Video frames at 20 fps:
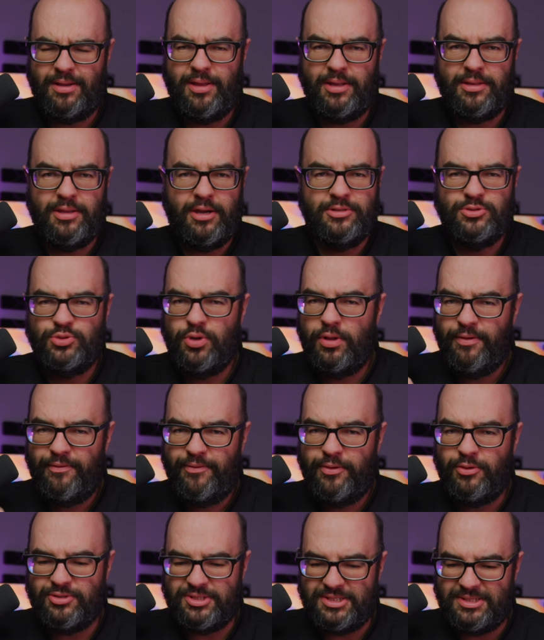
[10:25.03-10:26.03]
Like the controller
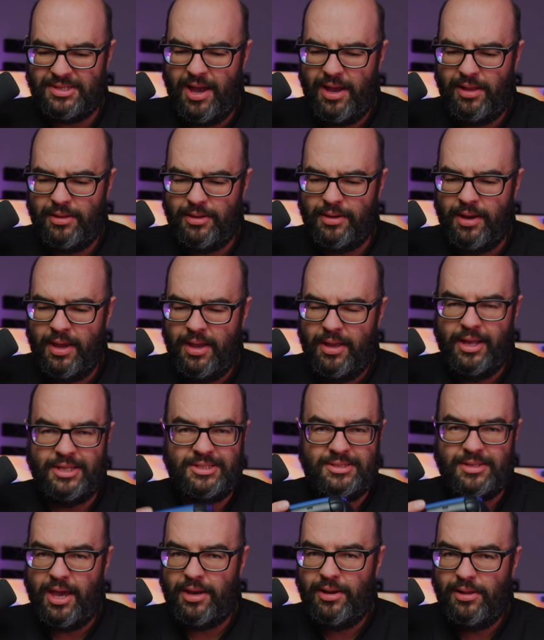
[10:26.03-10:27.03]
feels solid.
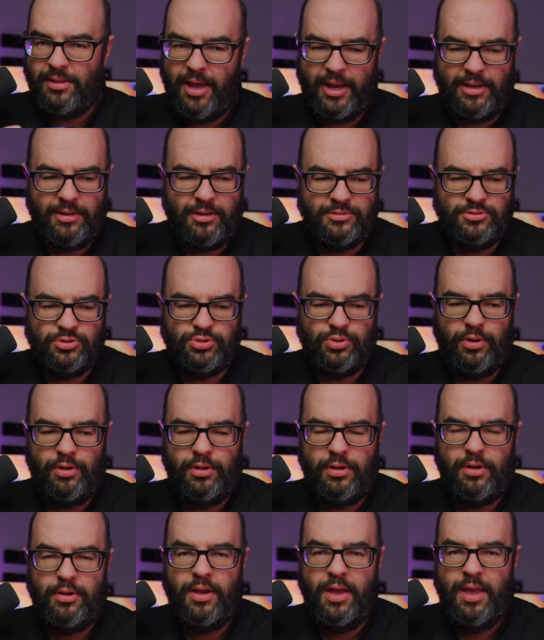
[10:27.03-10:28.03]
It's not a light
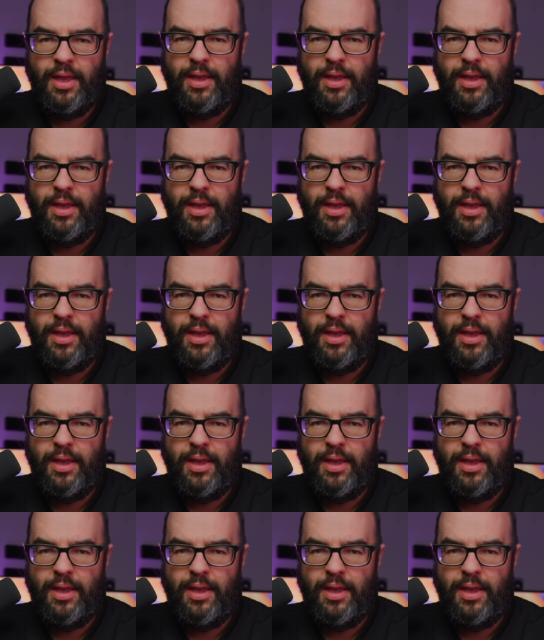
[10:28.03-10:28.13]
controller.